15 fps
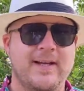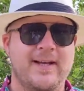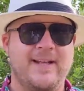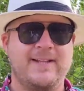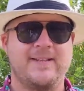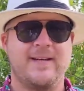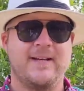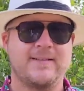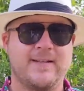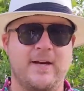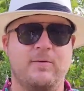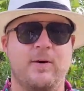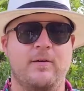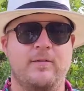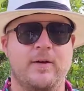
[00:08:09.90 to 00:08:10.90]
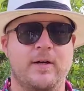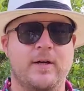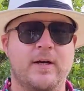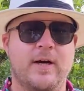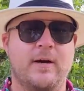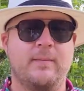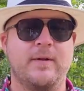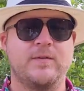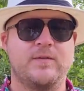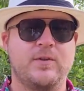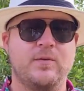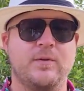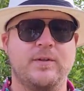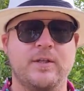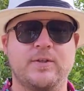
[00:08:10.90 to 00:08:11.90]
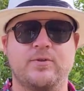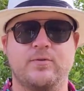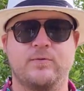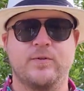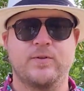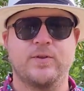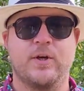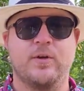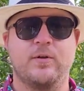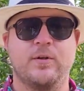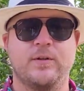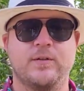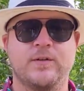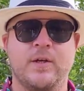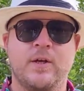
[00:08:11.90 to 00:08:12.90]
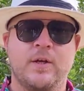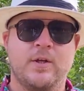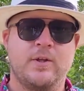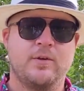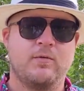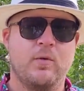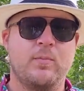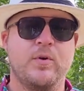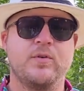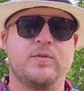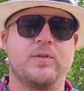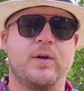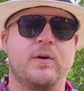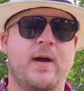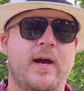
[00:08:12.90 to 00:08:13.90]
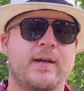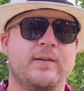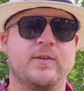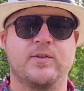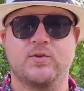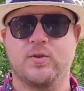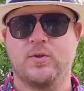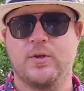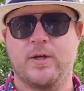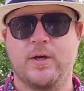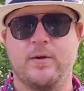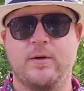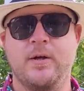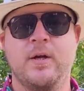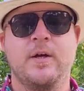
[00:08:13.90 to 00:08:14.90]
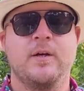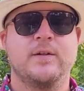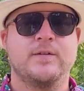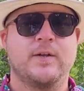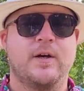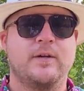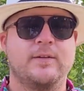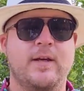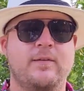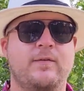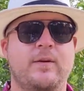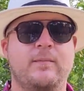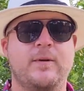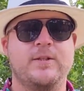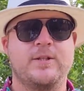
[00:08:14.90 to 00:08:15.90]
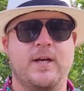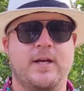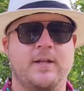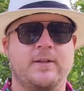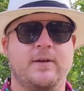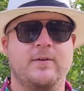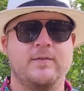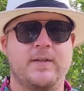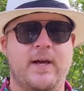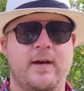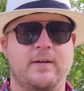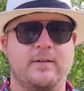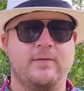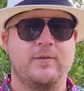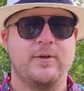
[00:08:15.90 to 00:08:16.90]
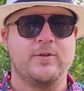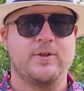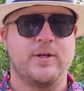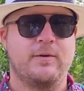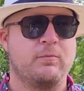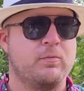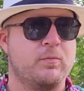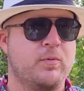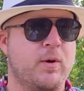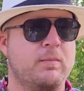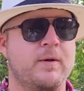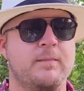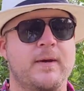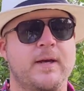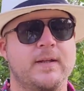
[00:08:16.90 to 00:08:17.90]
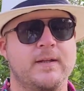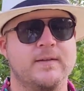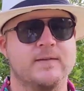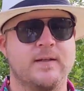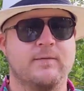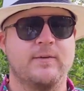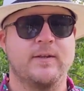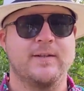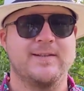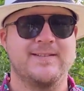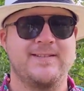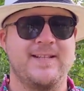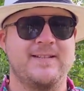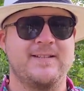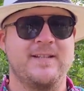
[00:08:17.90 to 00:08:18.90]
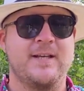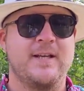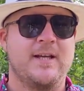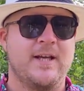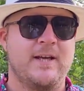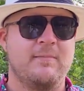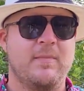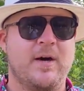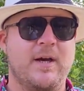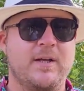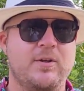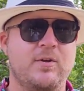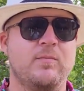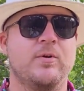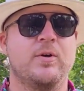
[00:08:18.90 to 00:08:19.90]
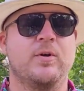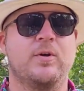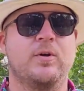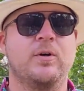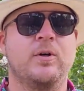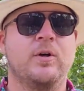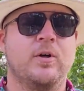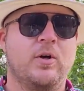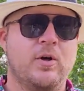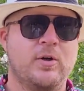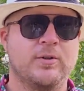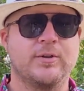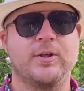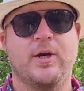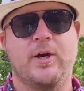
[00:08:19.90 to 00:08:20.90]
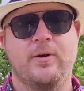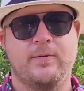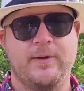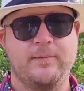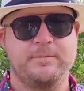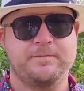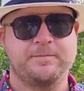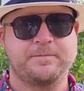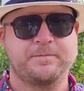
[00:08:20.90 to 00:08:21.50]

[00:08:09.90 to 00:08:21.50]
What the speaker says: It does, however, come in two additional vitolas, the Robusto and the Toro, so I'll definitely be checking those out in the future, and we'll probably make this something that sits in my humidor ongoing.